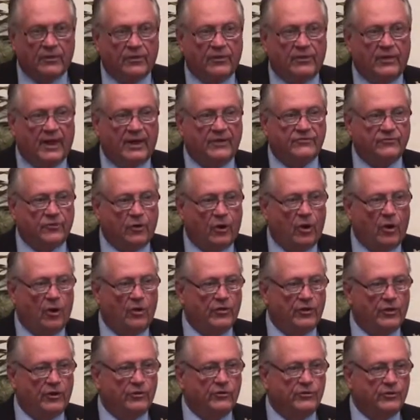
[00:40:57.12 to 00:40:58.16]
that's all
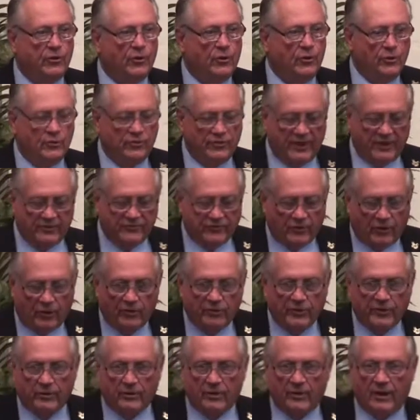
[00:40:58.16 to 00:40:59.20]
they're told. That's
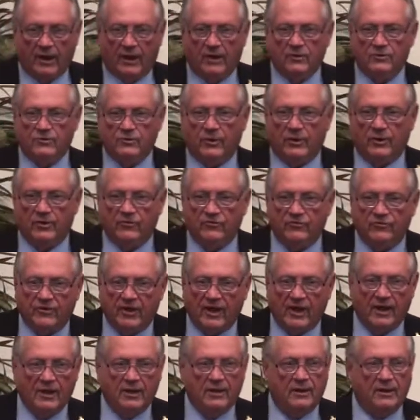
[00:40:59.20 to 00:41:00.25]
all they're allowed to
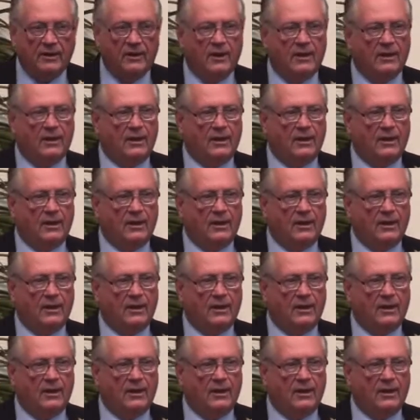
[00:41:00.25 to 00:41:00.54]
understand.